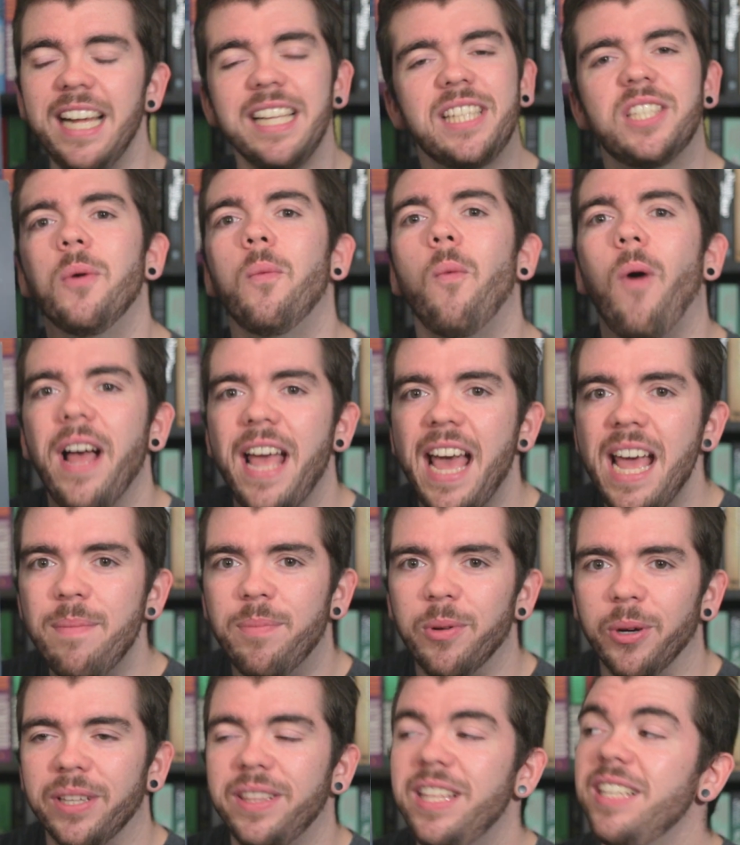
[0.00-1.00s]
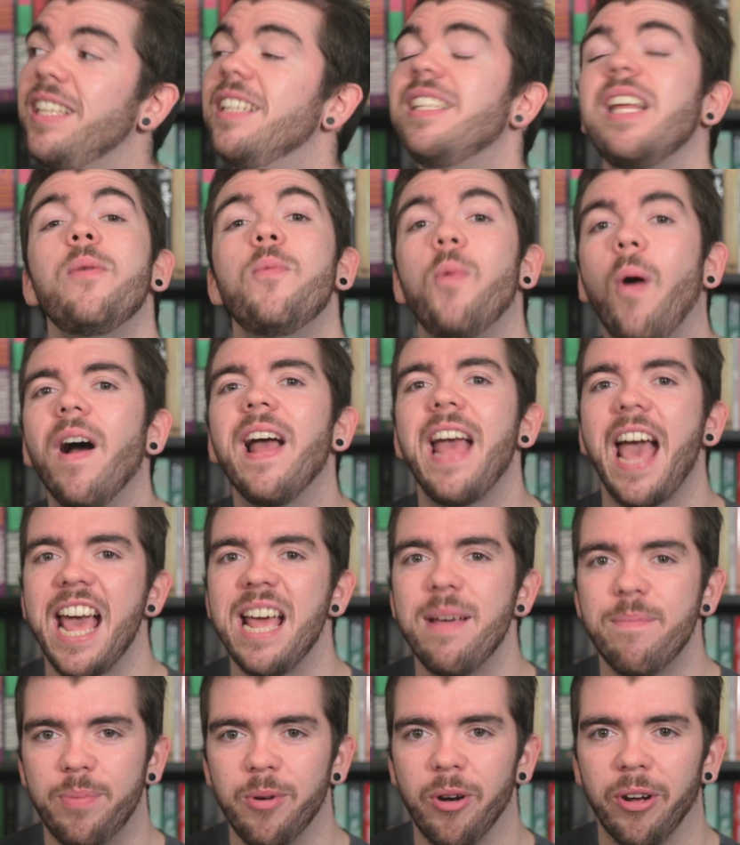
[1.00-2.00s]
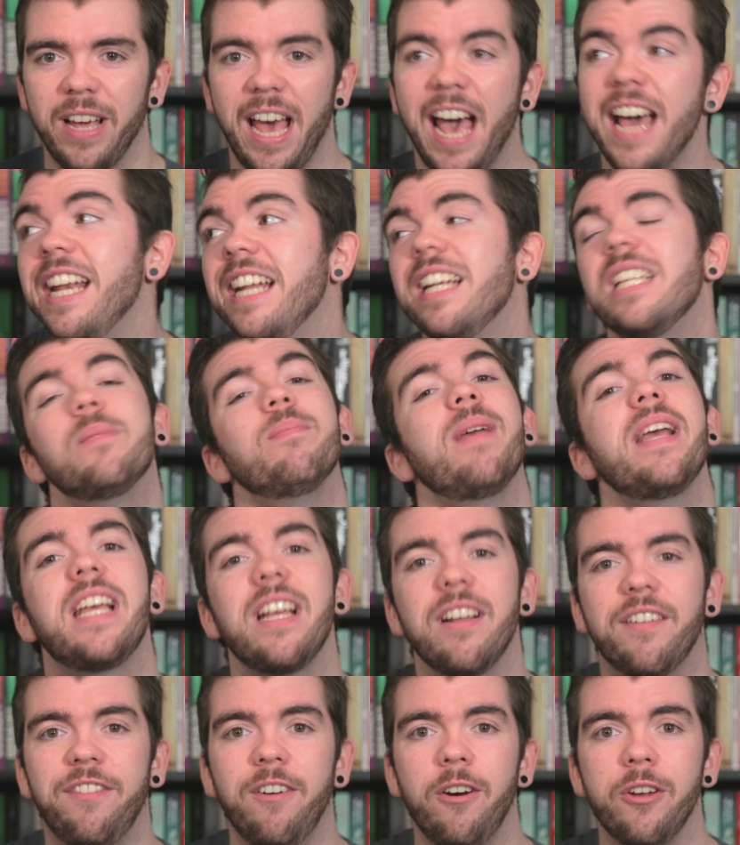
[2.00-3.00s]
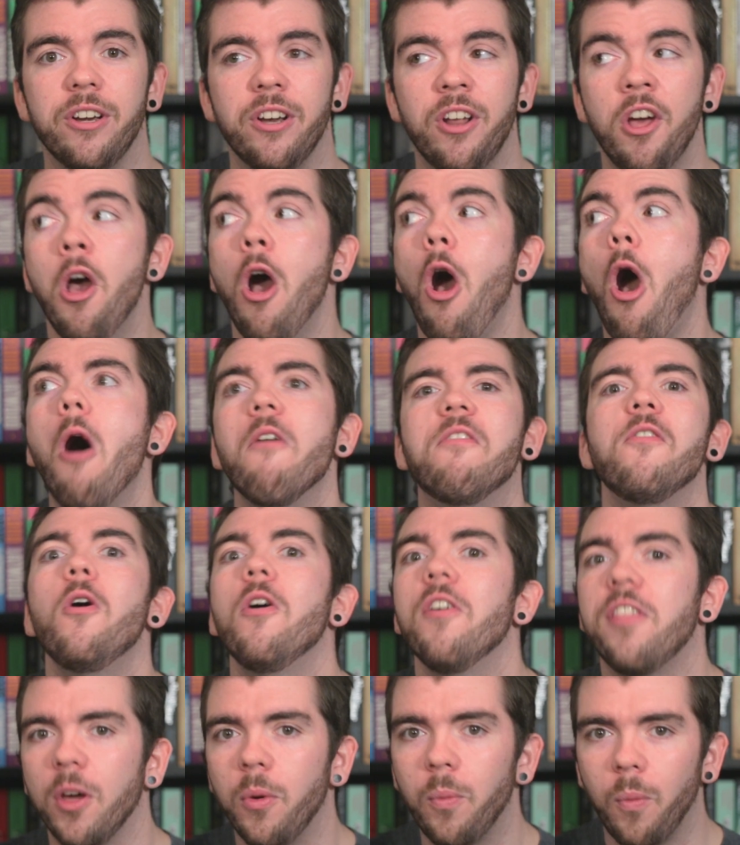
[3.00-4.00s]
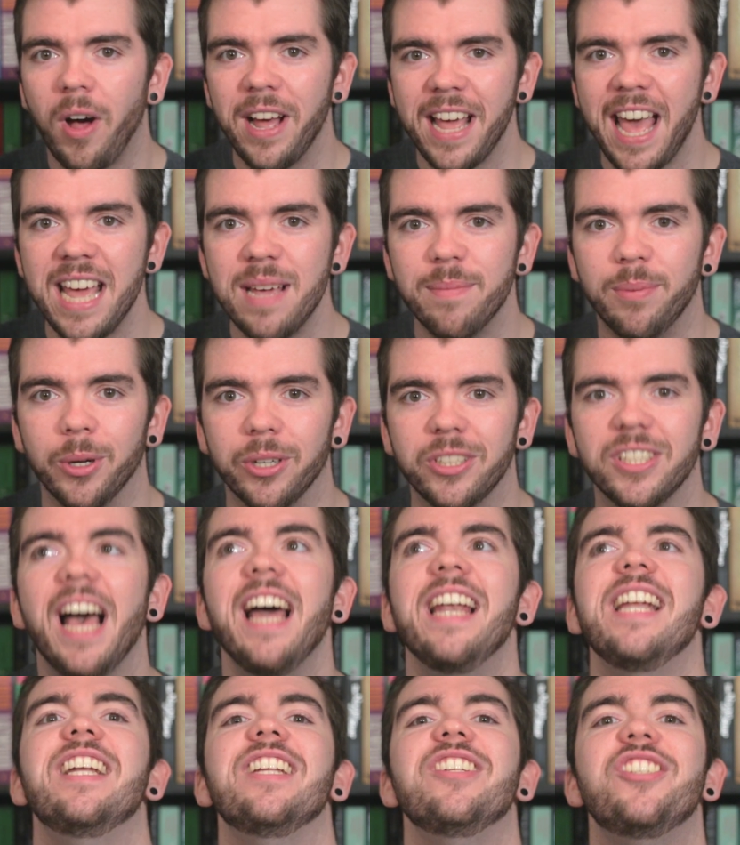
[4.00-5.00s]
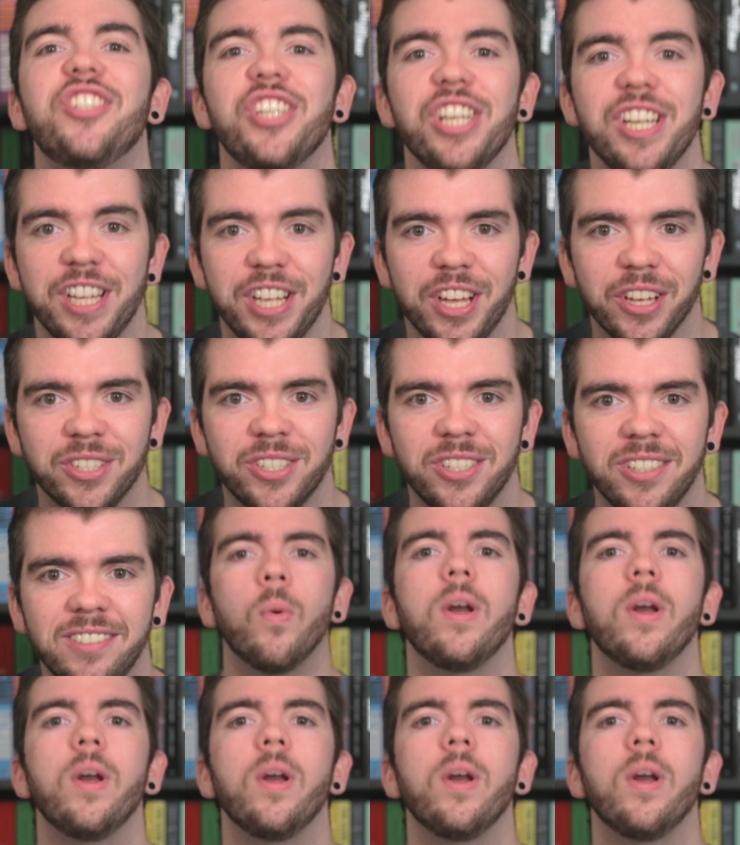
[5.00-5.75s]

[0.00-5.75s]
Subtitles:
it's a YA book. This is a YA book, and it is making fun of other YA books, and it is genius.